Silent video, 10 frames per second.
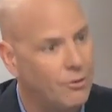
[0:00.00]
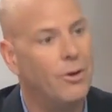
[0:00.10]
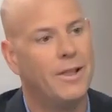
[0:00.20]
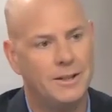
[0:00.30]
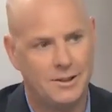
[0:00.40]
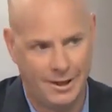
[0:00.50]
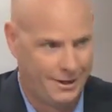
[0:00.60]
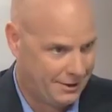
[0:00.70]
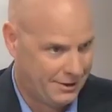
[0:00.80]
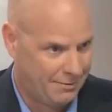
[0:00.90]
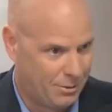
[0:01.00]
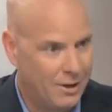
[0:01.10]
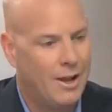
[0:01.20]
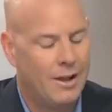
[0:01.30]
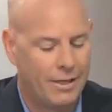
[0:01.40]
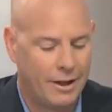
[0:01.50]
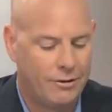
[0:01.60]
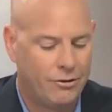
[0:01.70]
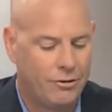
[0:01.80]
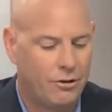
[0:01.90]
So let's take an example.
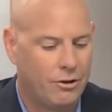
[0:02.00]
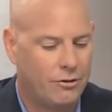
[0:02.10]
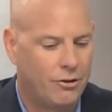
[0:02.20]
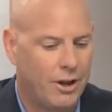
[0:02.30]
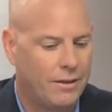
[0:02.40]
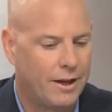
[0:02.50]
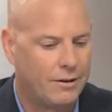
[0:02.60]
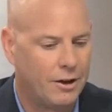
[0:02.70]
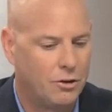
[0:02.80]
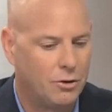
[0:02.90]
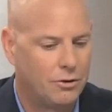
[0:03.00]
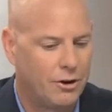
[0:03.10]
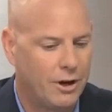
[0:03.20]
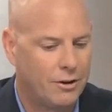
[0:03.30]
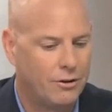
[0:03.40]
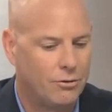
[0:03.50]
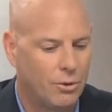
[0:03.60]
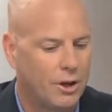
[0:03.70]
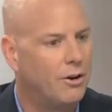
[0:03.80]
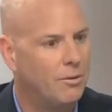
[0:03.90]
Let's say that your child is
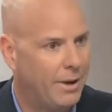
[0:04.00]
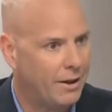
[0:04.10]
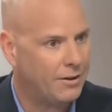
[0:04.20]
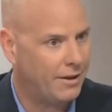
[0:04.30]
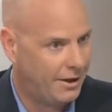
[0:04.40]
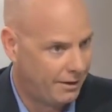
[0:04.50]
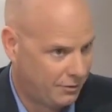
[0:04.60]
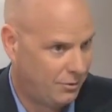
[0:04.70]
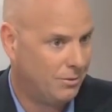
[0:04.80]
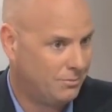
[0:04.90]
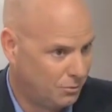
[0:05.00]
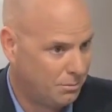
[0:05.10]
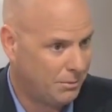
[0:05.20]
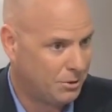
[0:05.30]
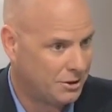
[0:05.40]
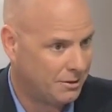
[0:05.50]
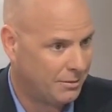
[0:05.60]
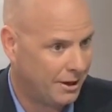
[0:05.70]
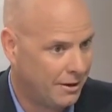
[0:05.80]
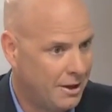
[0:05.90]
working on math and they have to remember
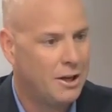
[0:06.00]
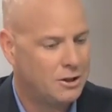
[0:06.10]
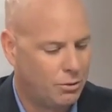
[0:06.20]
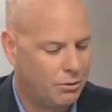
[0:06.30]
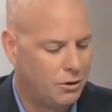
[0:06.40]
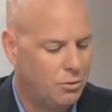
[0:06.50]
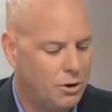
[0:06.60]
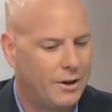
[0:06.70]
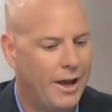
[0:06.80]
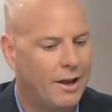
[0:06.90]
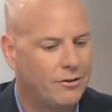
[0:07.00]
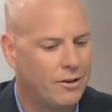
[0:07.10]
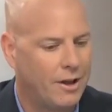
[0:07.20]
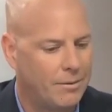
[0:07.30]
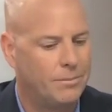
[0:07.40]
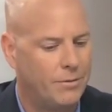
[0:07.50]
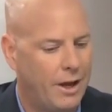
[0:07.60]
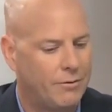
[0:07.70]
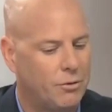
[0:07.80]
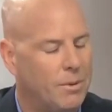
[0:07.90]
something. So if you were to ask them,
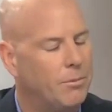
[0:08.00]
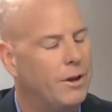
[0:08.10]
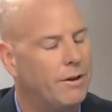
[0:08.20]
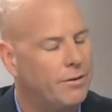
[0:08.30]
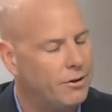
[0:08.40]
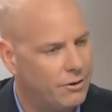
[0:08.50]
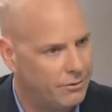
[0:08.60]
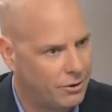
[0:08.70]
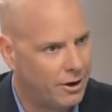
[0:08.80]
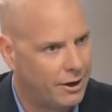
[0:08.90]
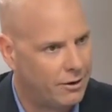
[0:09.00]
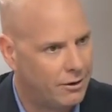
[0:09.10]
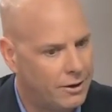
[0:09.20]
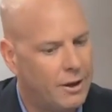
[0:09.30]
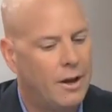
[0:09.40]
they have to remember the definition of a triangle.